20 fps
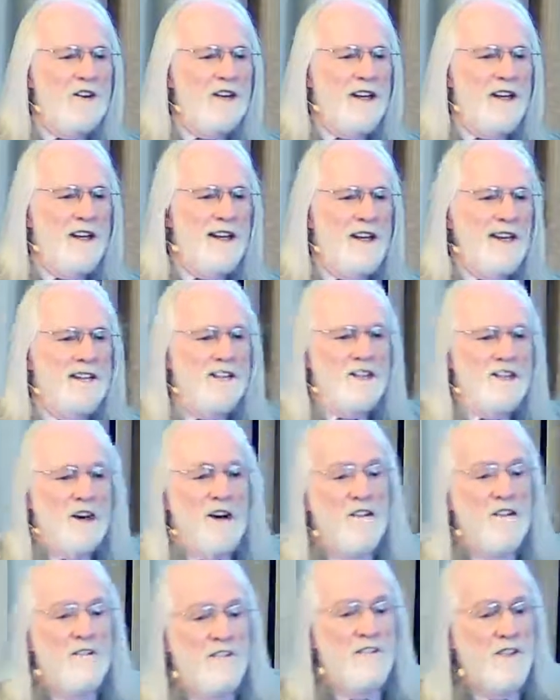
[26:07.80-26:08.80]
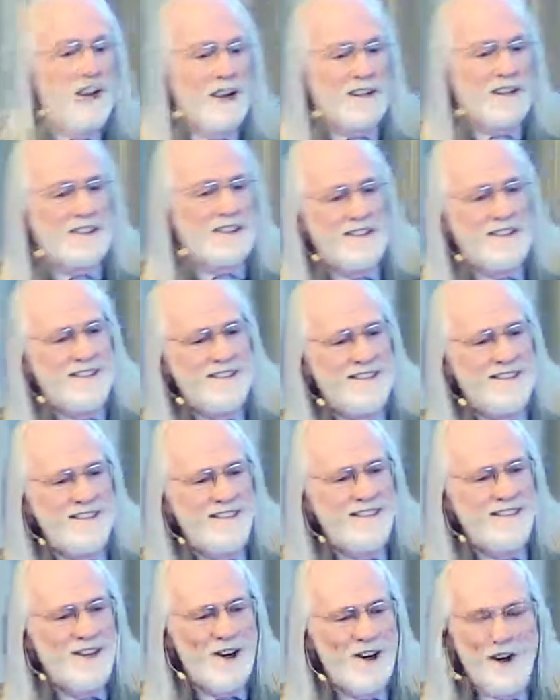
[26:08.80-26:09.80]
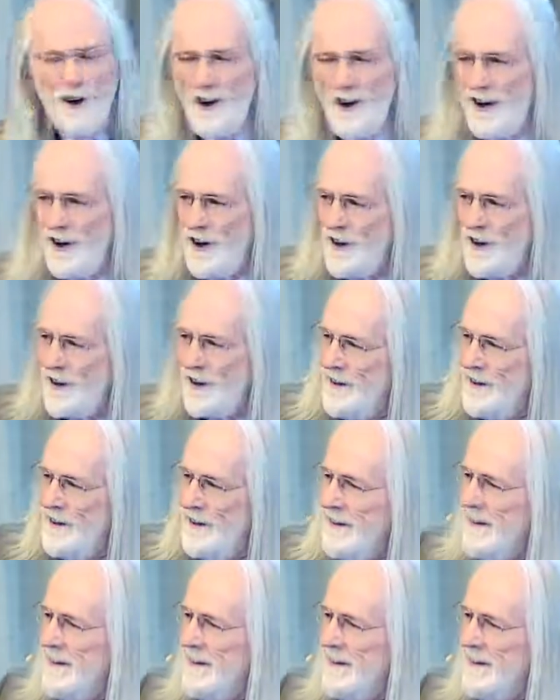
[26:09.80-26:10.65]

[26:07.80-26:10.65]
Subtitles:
its effect on